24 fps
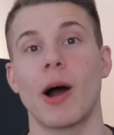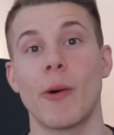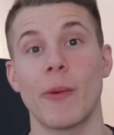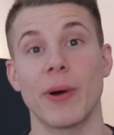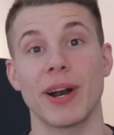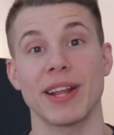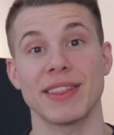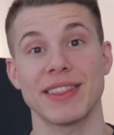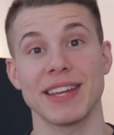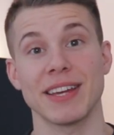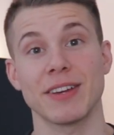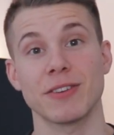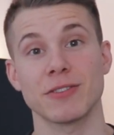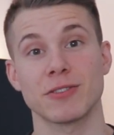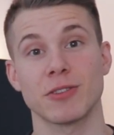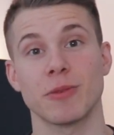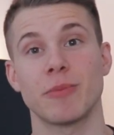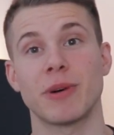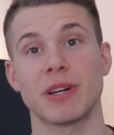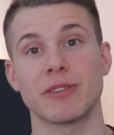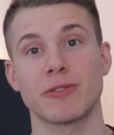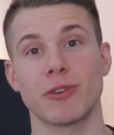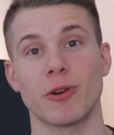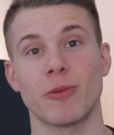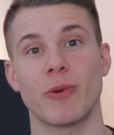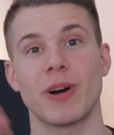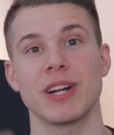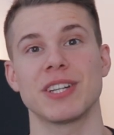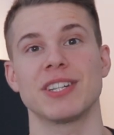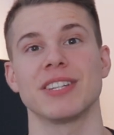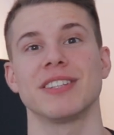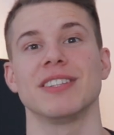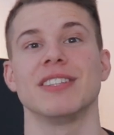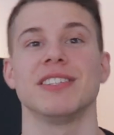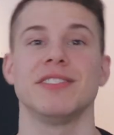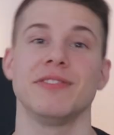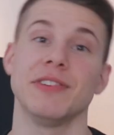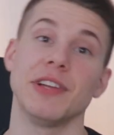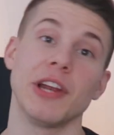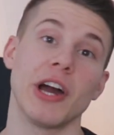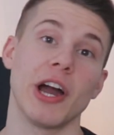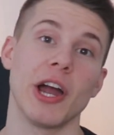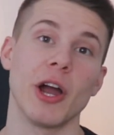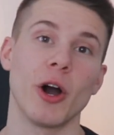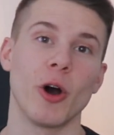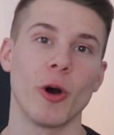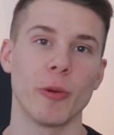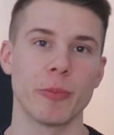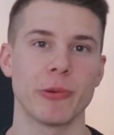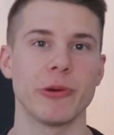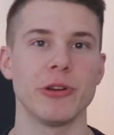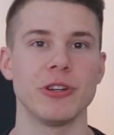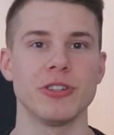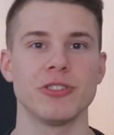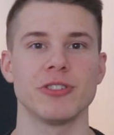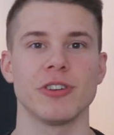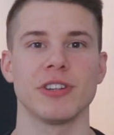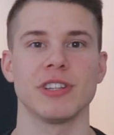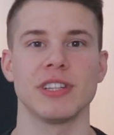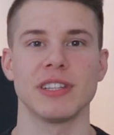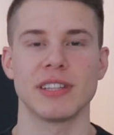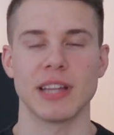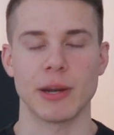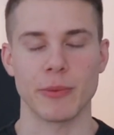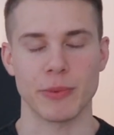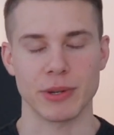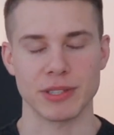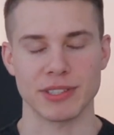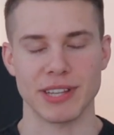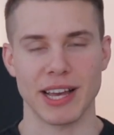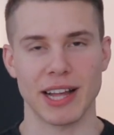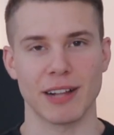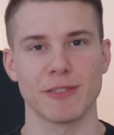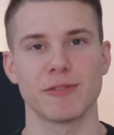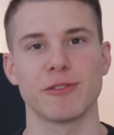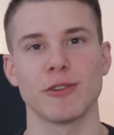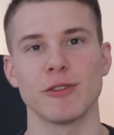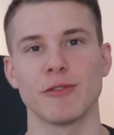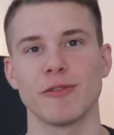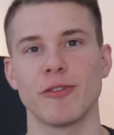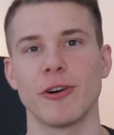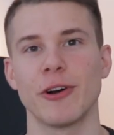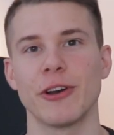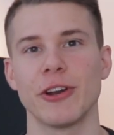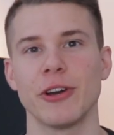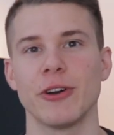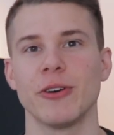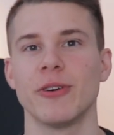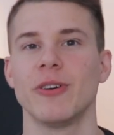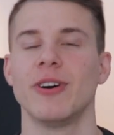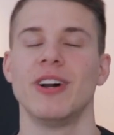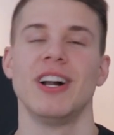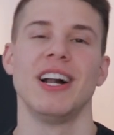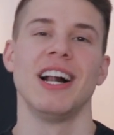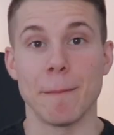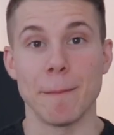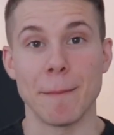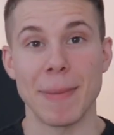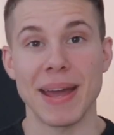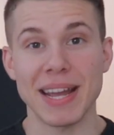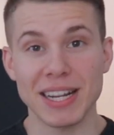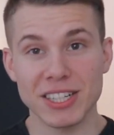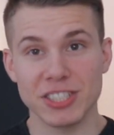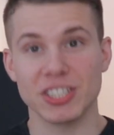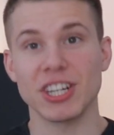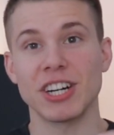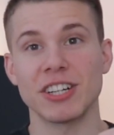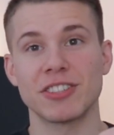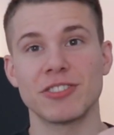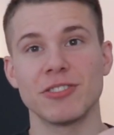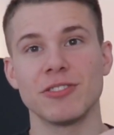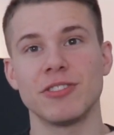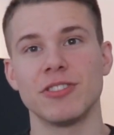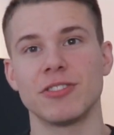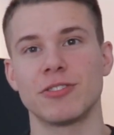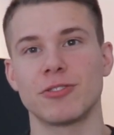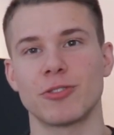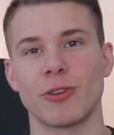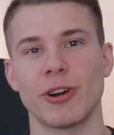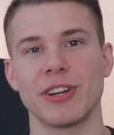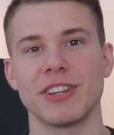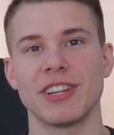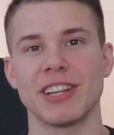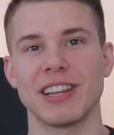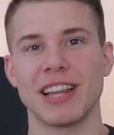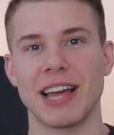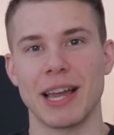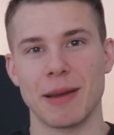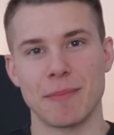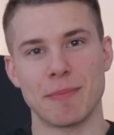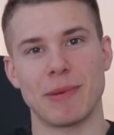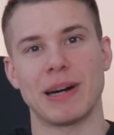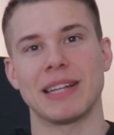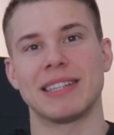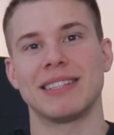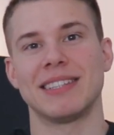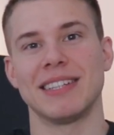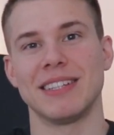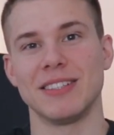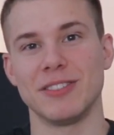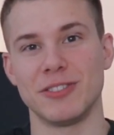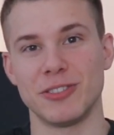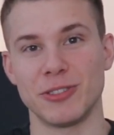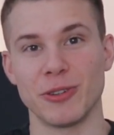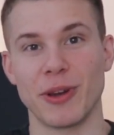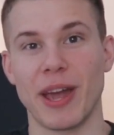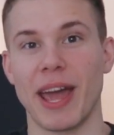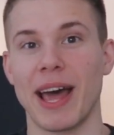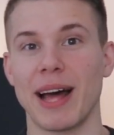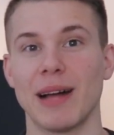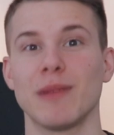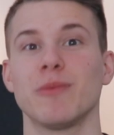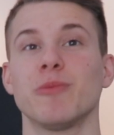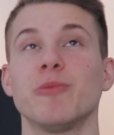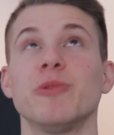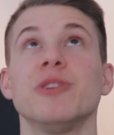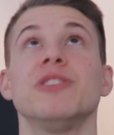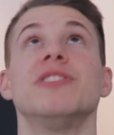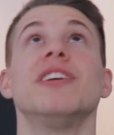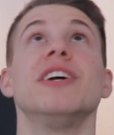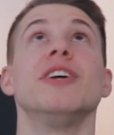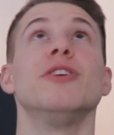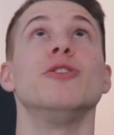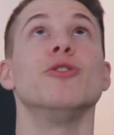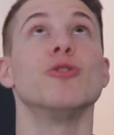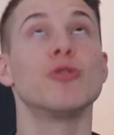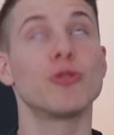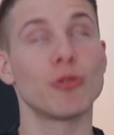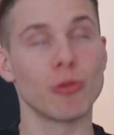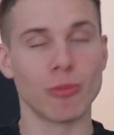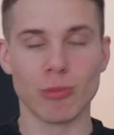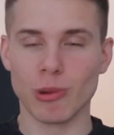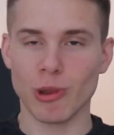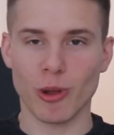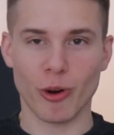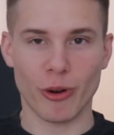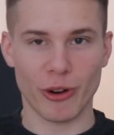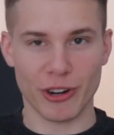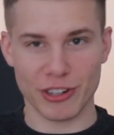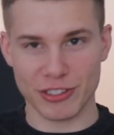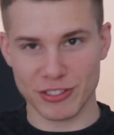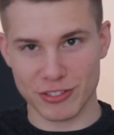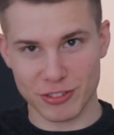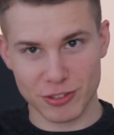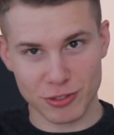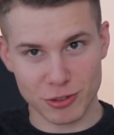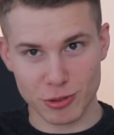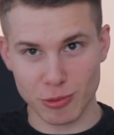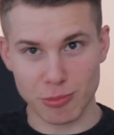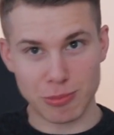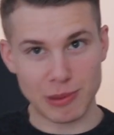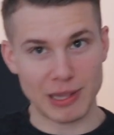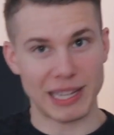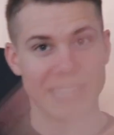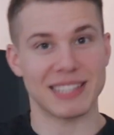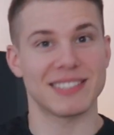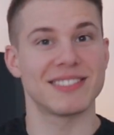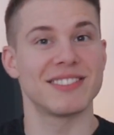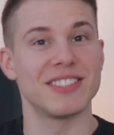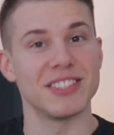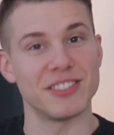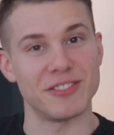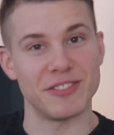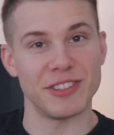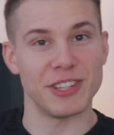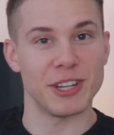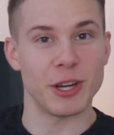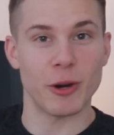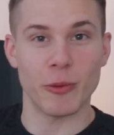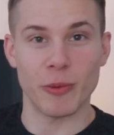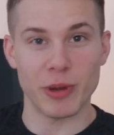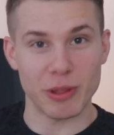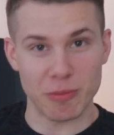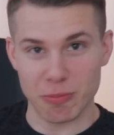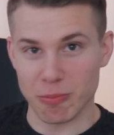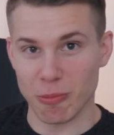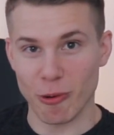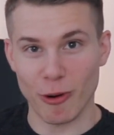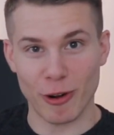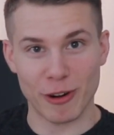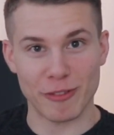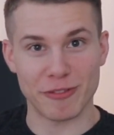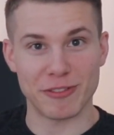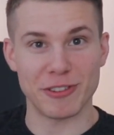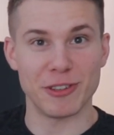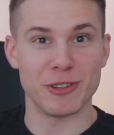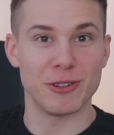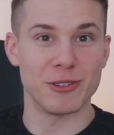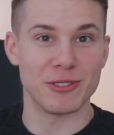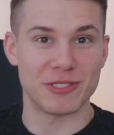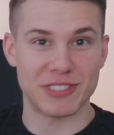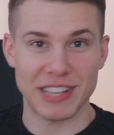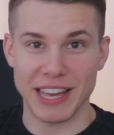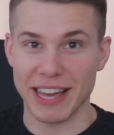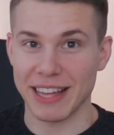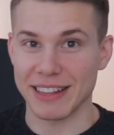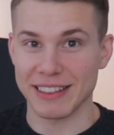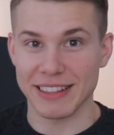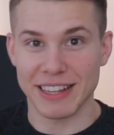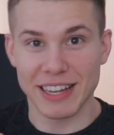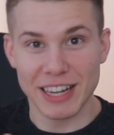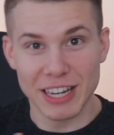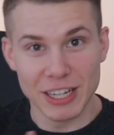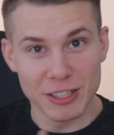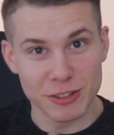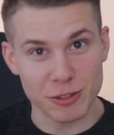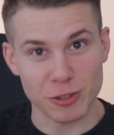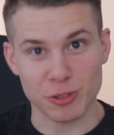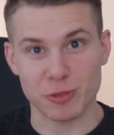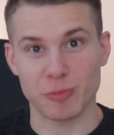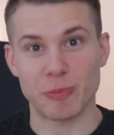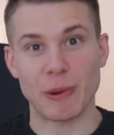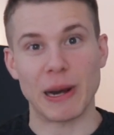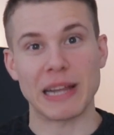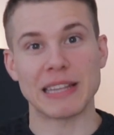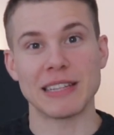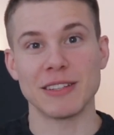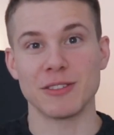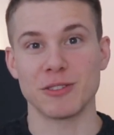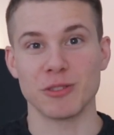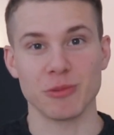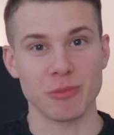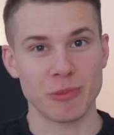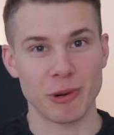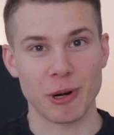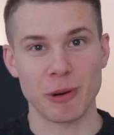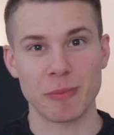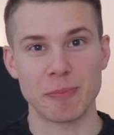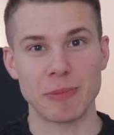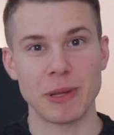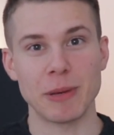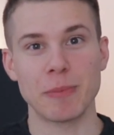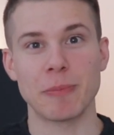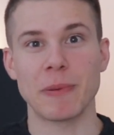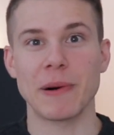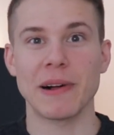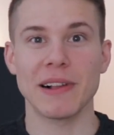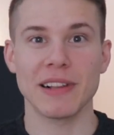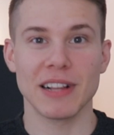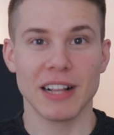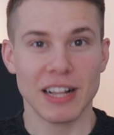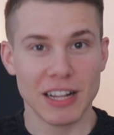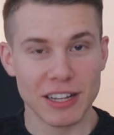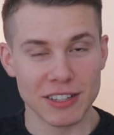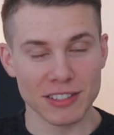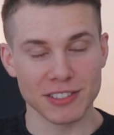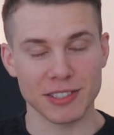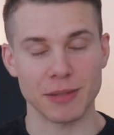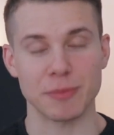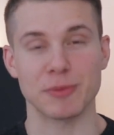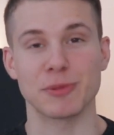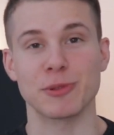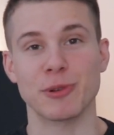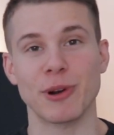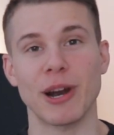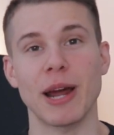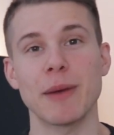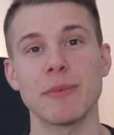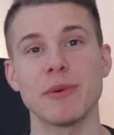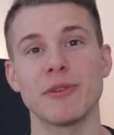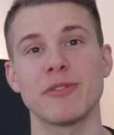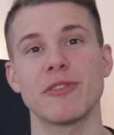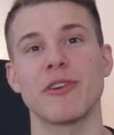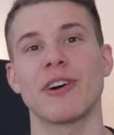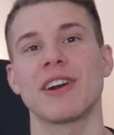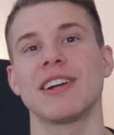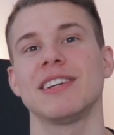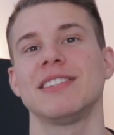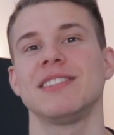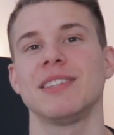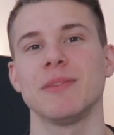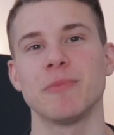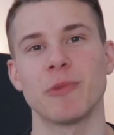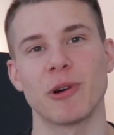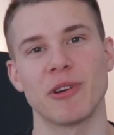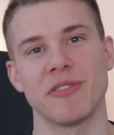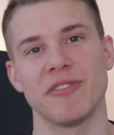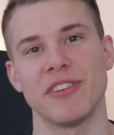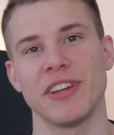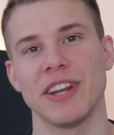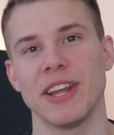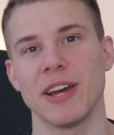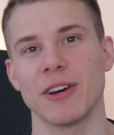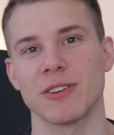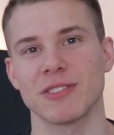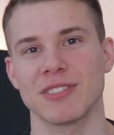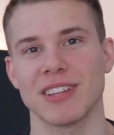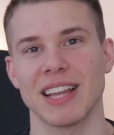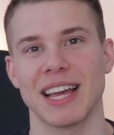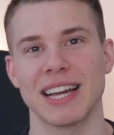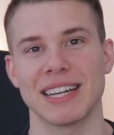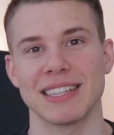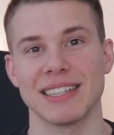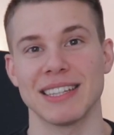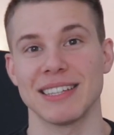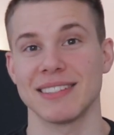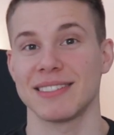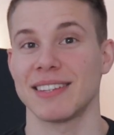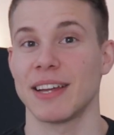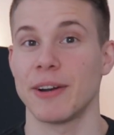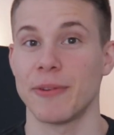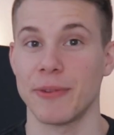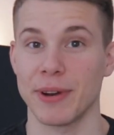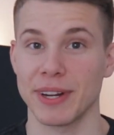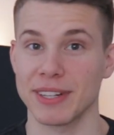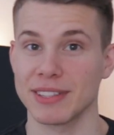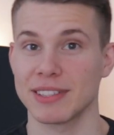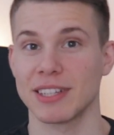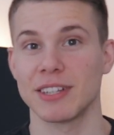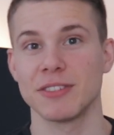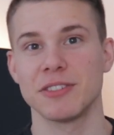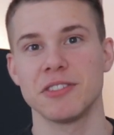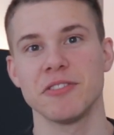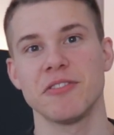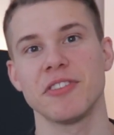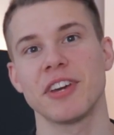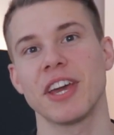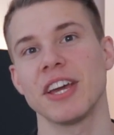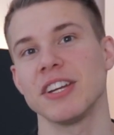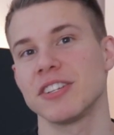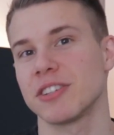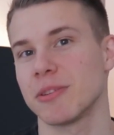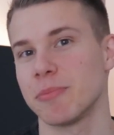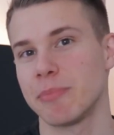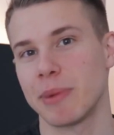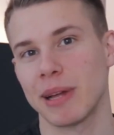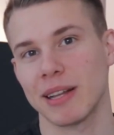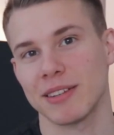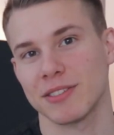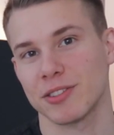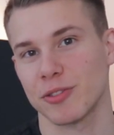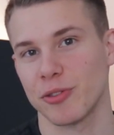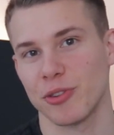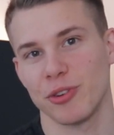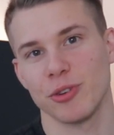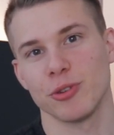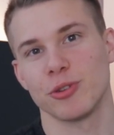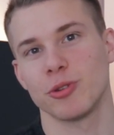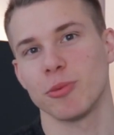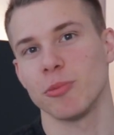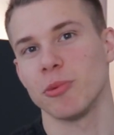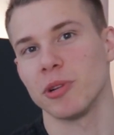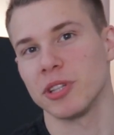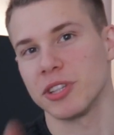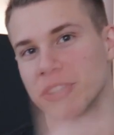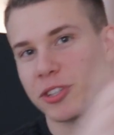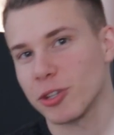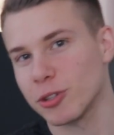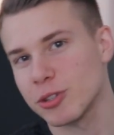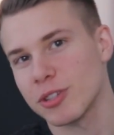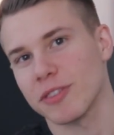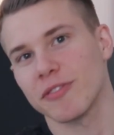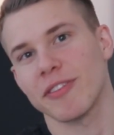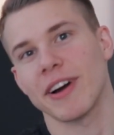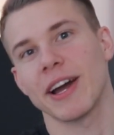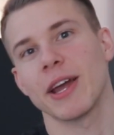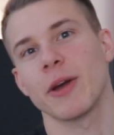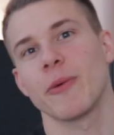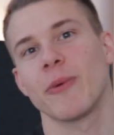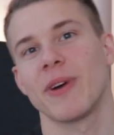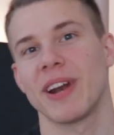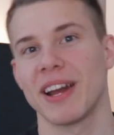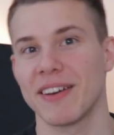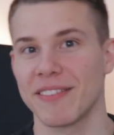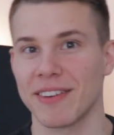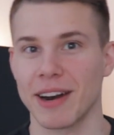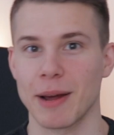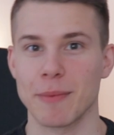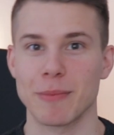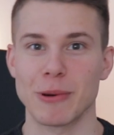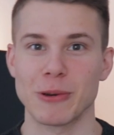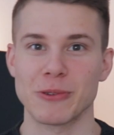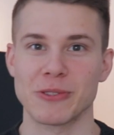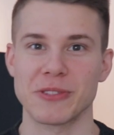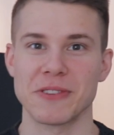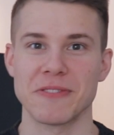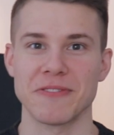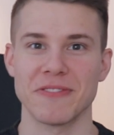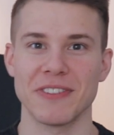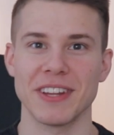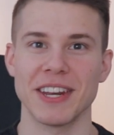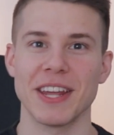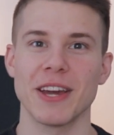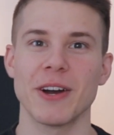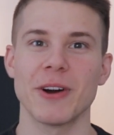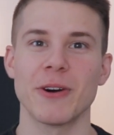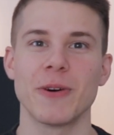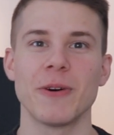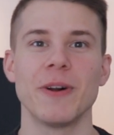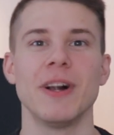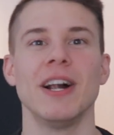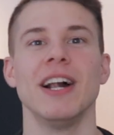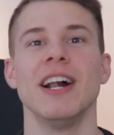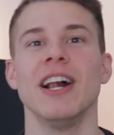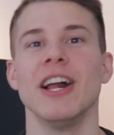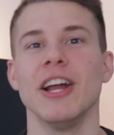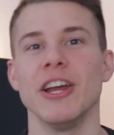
I want to thank you so much for watching this video. I hope you enjoyed it and was helpful for you. Make sure to destroy the like button to help with the YouTube lords to bless this video with more views and to spread it to more people. Subscribe if you want to see more videos like this and ring the notification bell so YouTube will notify you whenever I post a video.